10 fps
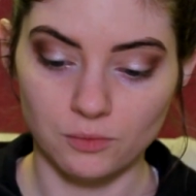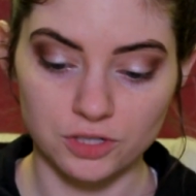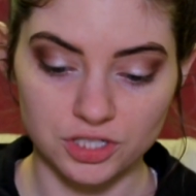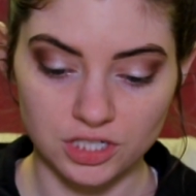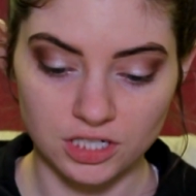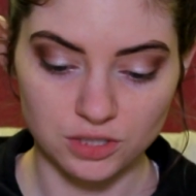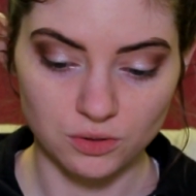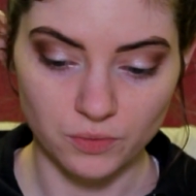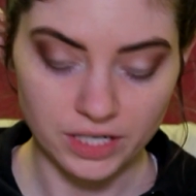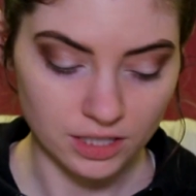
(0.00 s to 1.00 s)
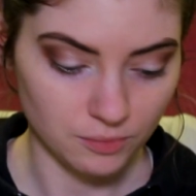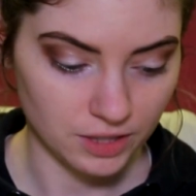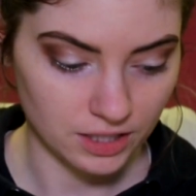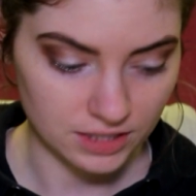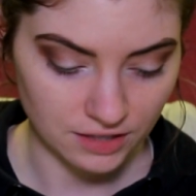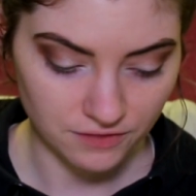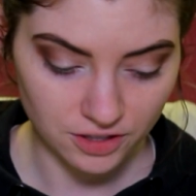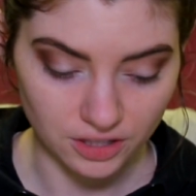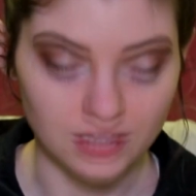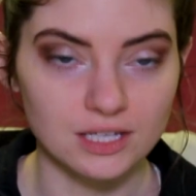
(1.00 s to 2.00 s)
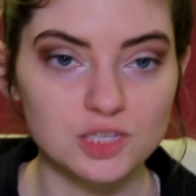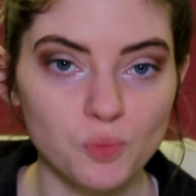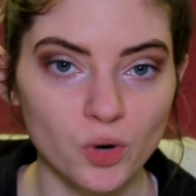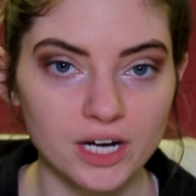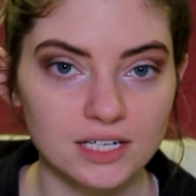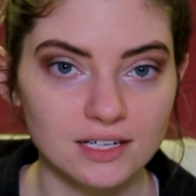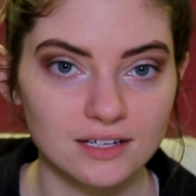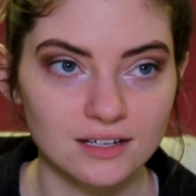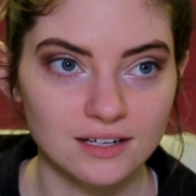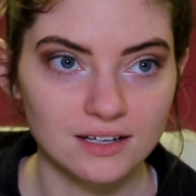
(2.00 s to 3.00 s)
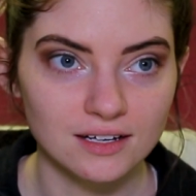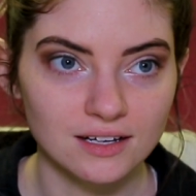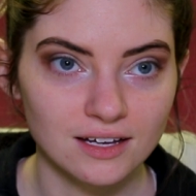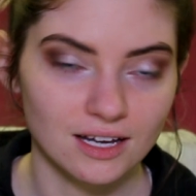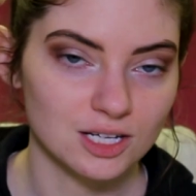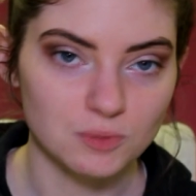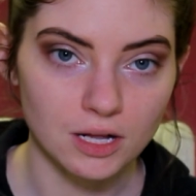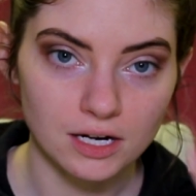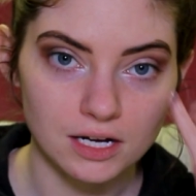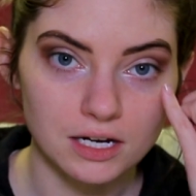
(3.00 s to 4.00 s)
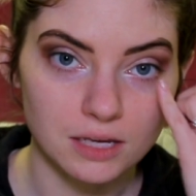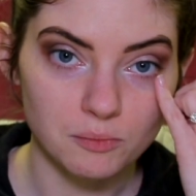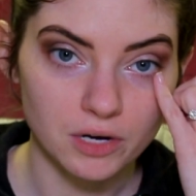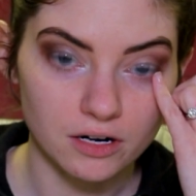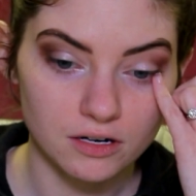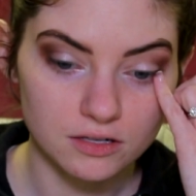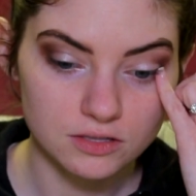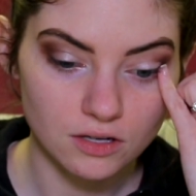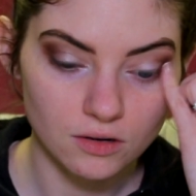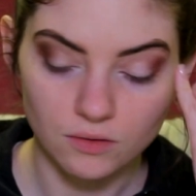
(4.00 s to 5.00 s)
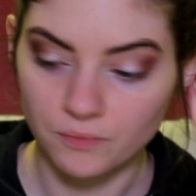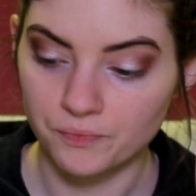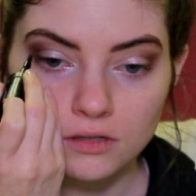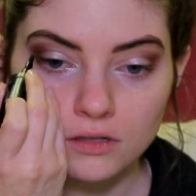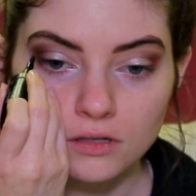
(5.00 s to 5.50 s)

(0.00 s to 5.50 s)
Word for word: and we're just going to do a wing because I figure at this point it's probably not going to get better. So,